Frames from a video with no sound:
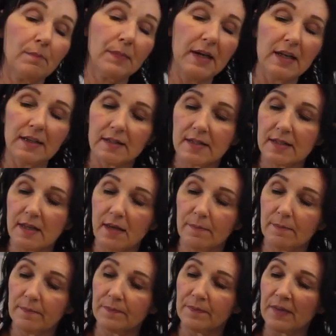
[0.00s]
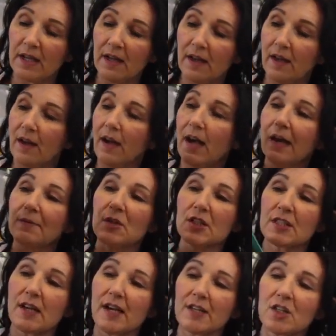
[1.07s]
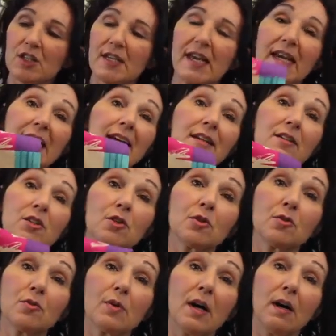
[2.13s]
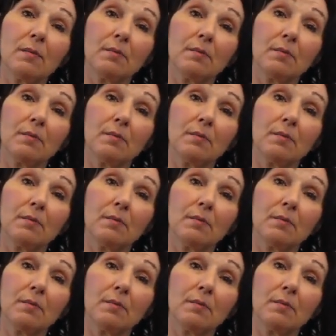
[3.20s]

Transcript: but I just hate to